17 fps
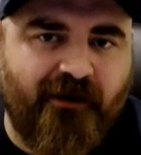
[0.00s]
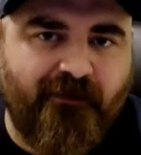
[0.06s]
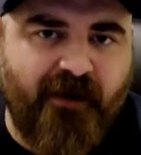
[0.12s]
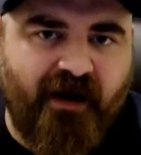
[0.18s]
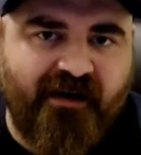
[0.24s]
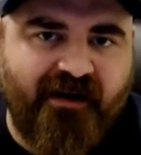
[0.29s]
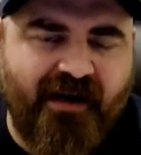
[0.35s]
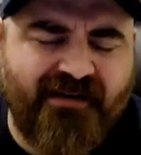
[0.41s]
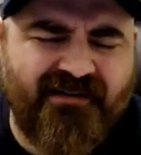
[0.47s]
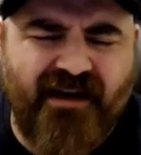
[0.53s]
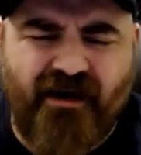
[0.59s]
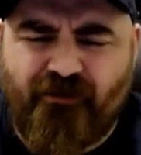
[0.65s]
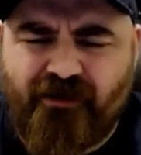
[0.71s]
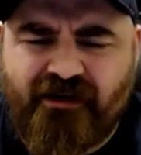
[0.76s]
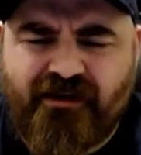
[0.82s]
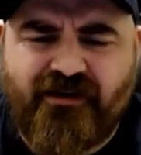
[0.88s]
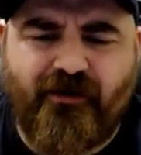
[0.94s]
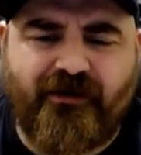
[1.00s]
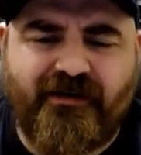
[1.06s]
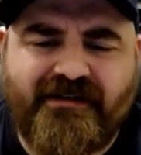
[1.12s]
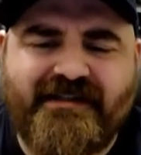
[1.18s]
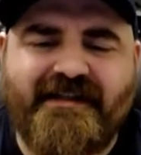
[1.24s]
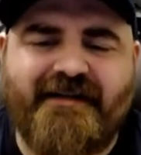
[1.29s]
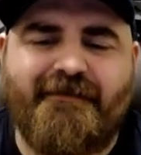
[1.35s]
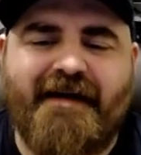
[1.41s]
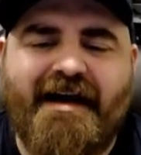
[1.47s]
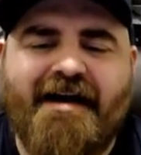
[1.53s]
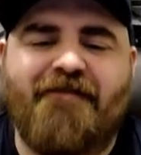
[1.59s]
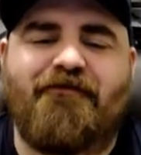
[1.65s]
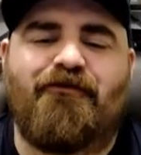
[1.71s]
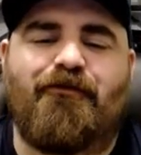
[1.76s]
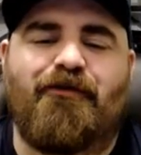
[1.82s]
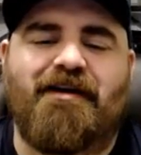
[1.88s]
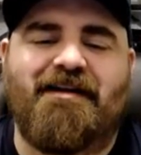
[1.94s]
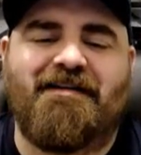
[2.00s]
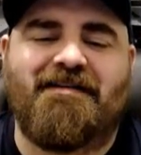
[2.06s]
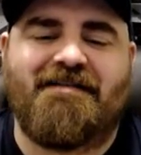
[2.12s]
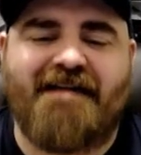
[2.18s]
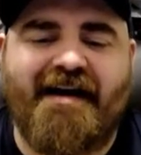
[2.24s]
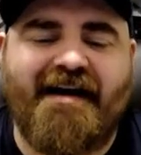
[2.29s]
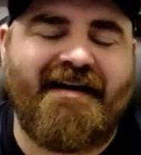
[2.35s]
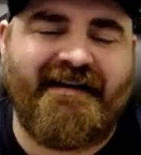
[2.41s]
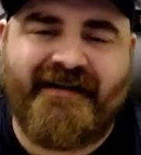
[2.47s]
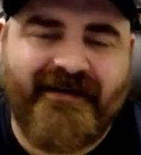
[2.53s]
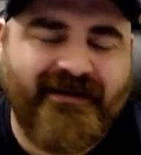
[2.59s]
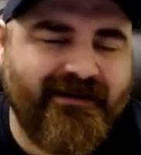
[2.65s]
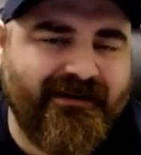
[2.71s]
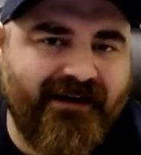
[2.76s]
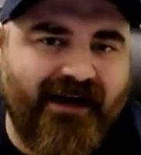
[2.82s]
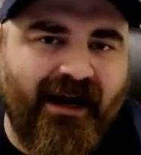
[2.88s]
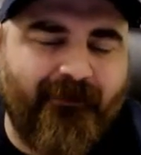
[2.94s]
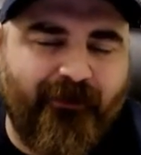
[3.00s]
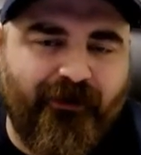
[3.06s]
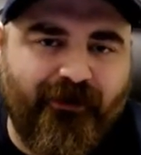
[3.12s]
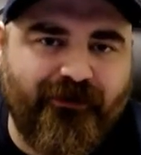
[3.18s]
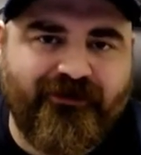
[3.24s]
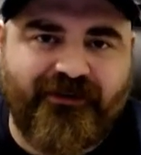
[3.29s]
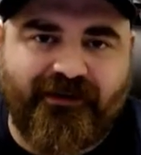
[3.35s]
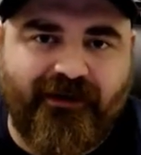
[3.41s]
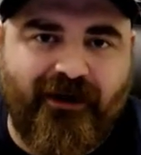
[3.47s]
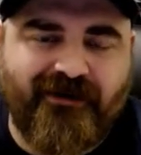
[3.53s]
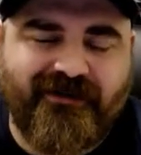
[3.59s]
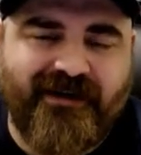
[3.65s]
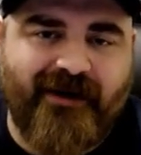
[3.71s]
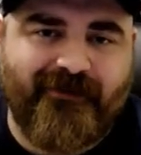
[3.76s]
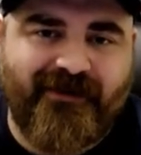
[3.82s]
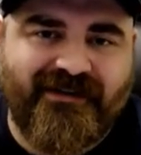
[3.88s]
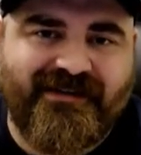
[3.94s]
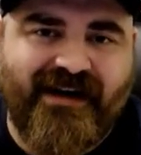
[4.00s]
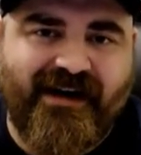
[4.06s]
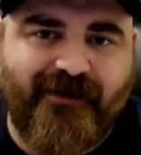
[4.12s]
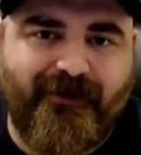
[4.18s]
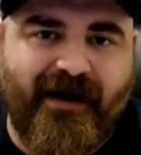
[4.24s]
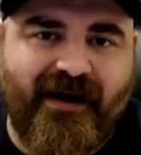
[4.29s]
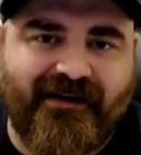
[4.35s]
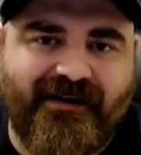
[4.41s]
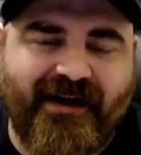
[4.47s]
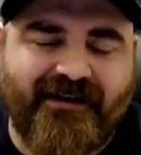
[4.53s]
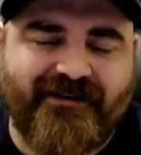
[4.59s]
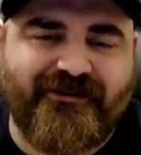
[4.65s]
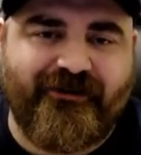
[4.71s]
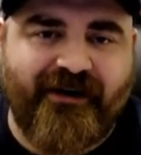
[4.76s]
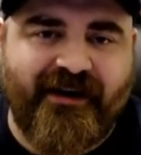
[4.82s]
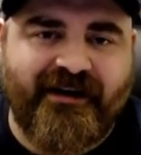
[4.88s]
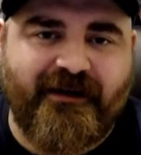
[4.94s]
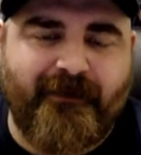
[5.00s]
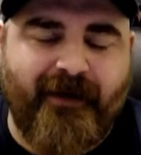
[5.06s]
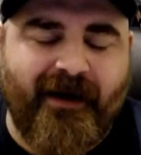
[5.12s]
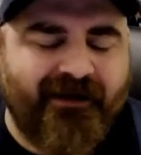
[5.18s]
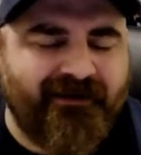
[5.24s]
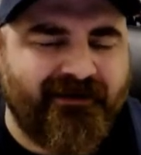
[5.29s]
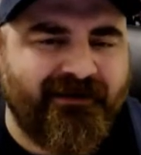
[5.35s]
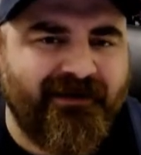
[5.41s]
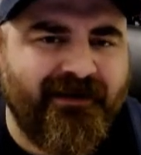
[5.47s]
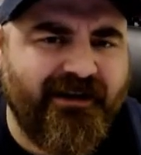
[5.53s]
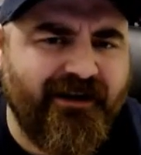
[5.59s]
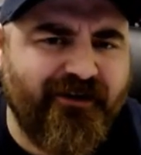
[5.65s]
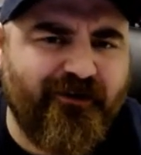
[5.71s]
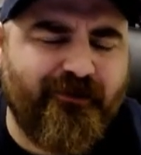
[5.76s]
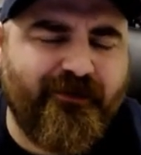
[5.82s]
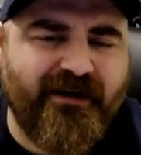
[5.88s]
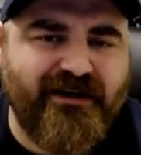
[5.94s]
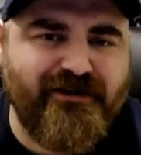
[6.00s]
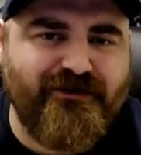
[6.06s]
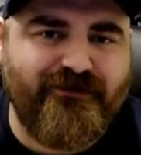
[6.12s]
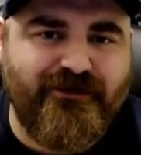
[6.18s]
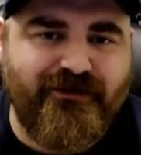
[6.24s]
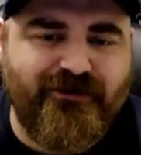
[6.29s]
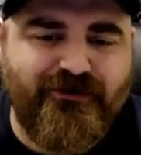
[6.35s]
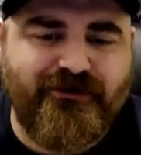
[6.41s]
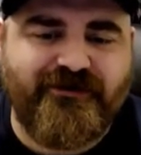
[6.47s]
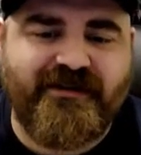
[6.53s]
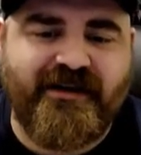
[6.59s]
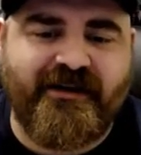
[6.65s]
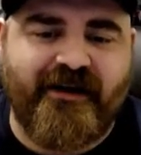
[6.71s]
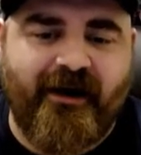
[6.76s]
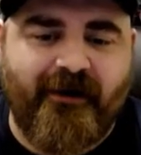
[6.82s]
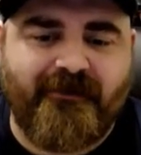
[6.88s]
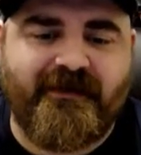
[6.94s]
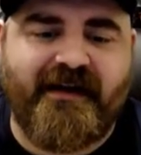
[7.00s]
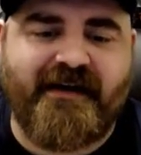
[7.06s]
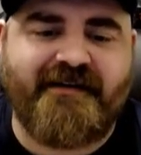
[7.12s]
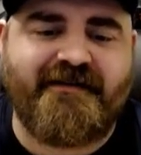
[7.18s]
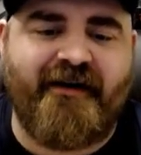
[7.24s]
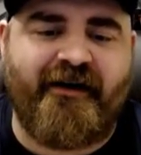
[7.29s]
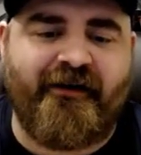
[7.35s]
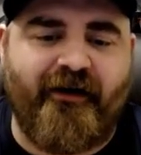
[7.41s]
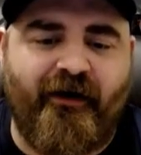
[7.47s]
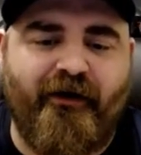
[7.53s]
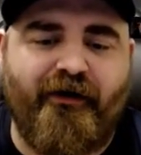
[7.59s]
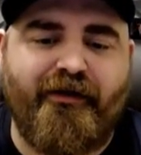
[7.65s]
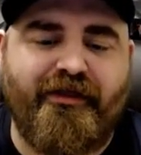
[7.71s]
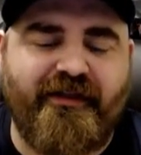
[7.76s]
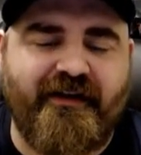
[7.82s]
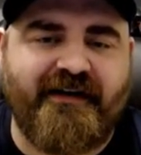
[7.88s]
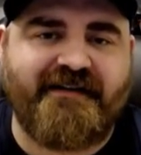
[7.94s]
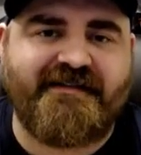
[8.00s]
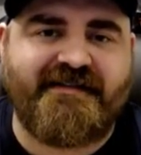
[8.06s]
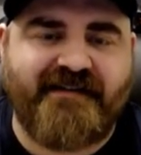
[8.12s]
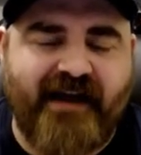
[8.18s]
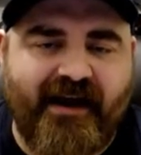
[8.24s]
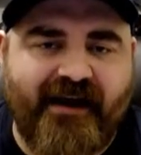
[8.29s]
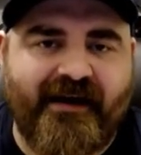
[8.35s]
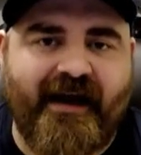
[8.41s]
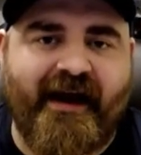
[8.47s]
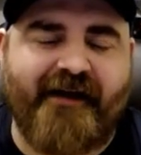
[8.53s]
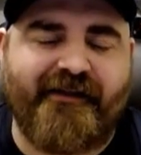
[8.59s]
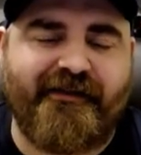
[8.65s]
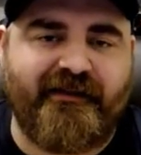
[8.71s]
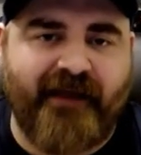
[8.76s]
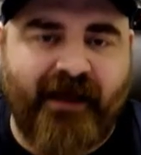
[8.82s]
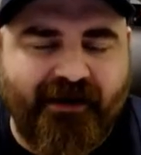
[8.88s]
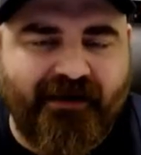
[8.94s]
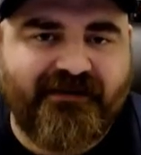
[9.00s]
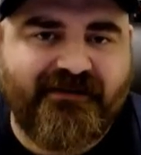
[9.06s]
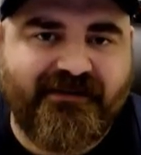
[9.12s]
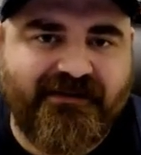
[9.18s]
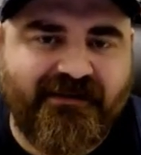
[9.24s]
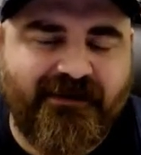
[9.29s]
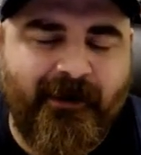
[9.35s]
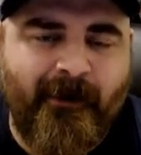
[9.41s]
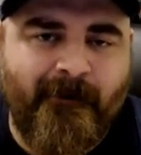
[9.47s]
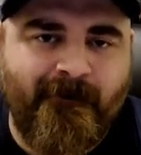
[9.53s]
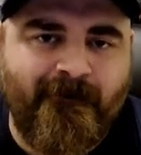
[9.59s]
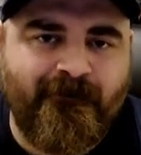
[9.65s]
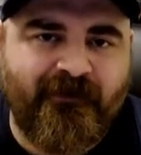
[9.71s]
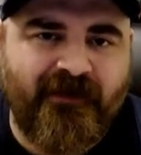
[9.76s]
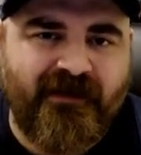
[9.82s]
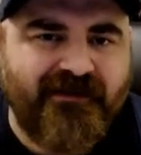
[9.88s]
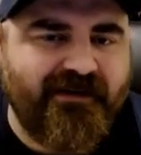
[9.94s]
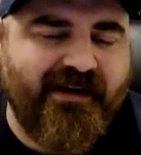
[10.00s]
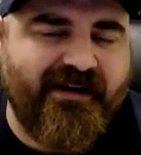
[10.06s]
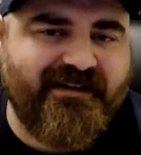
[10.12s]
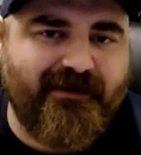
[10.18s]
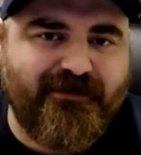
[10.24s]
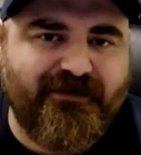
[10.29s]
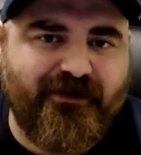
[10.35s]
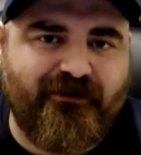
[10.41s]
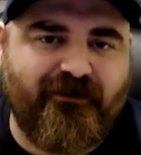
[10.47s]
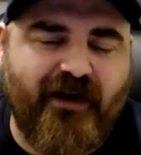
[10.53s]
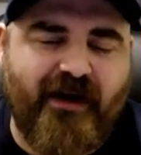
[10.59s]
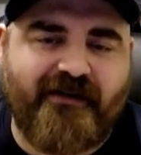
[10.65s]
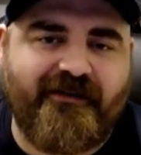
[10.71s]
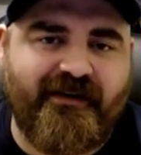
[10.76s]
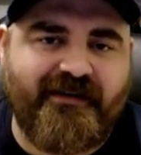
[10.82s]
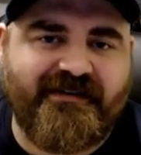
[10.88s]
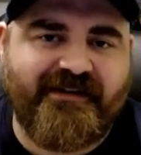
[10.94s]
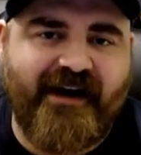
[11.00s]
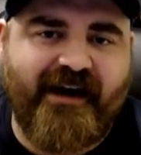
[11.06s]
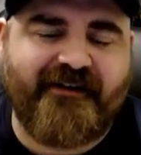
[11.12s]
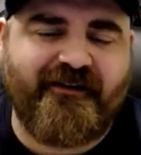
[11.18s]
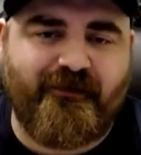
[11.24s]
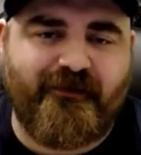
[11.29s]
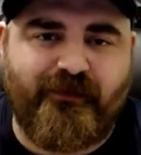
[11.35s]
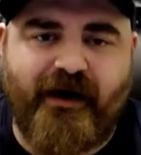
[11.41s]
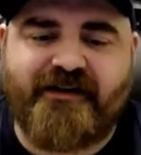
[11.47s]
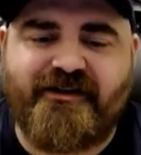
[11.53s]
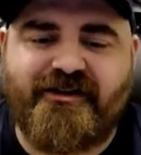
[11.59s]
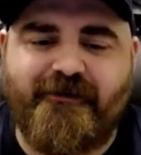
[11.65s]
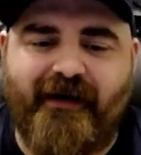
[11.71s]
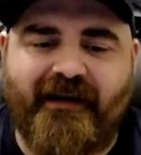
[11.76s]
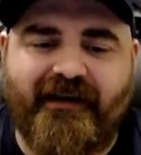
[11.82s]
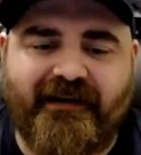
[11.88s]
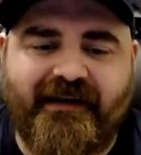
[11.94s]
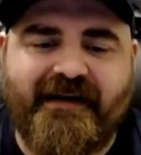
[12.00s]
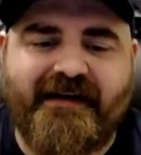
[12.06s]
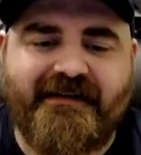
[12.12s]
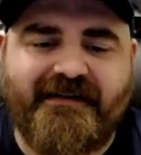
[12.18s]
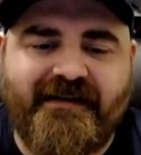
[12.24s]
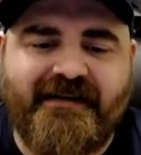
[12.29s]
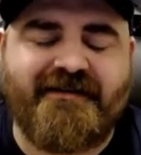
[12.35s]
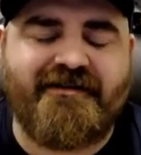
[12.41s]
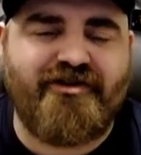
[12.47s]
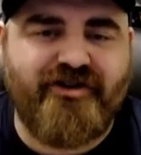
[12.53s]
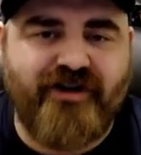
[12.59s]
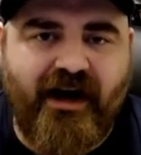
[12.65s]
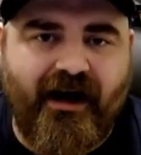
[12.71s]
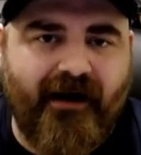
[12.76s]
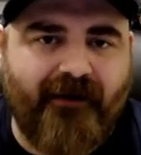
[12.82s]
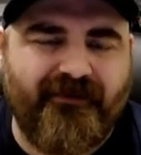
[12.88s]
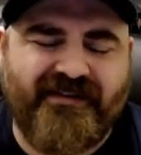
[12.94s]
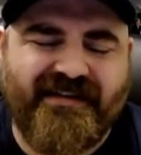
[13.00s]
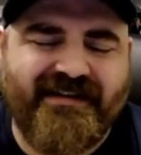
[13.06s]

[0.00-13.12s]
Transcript: Podcast Network, your team every day. I'm your host and longtime Gonzaga podcaster, Andy Patton, here to bring you news and updates on all things Zag athletics. Today's episode of Locked On Zags is brought to you by LinkedIn Jobs.